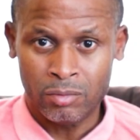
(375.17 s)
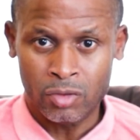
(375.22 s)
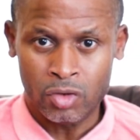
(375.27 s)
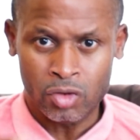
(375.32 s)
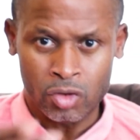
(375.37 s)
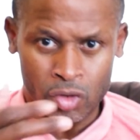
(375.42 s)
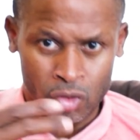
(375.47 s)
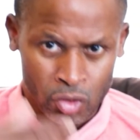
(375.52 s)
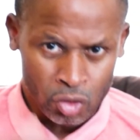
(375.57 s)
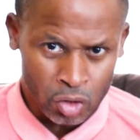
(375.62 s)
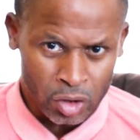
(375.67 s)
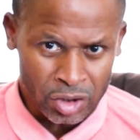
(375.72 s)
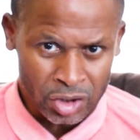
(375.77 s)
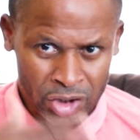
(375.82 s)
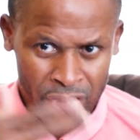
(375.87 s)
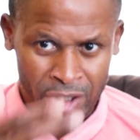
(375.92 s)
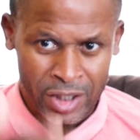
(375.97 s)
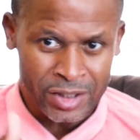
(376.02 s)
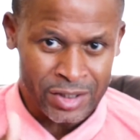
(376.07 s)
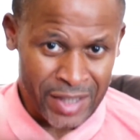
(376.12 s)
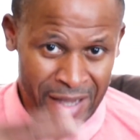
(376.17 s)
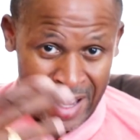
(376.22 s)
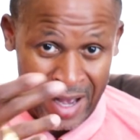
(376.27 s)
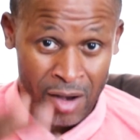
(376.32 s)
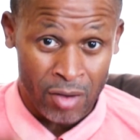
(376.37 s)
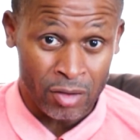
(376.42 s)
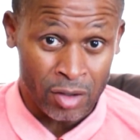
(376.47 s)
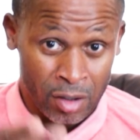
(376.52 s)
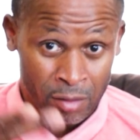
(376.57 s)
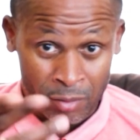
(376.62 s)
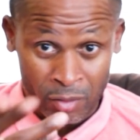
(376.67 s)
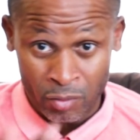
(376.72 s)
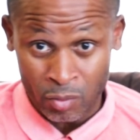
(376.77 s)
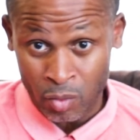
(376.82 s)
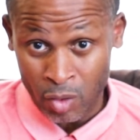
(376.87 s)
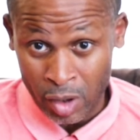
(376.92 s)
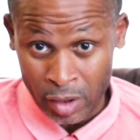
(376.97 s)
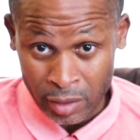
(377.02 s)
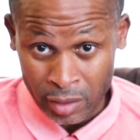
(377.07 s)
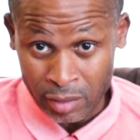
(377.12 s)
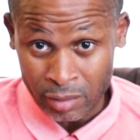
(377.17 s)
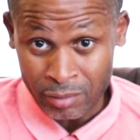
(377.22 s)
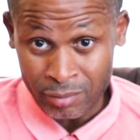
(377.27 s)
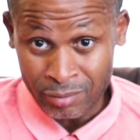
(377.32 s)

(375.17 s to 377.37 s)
so you can change the outcome of what?